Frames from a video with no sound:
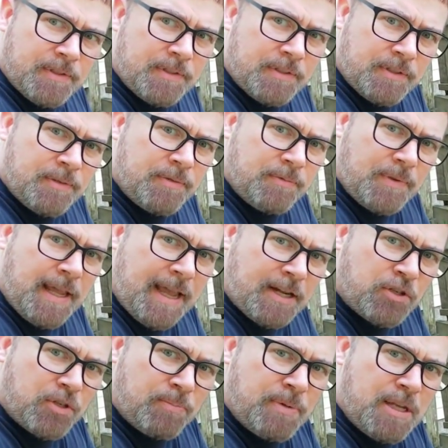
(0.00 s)
to
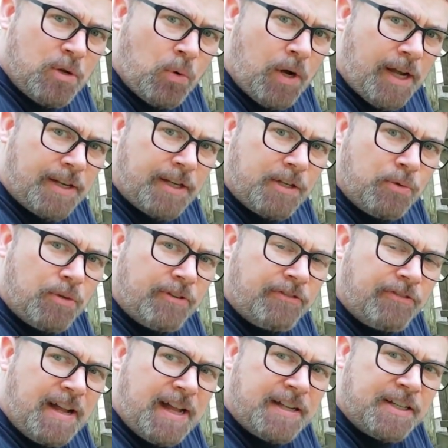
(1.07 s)
actually be quiet. Now you want to
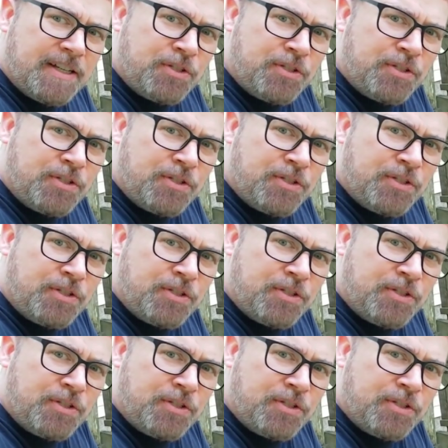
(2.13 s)
find a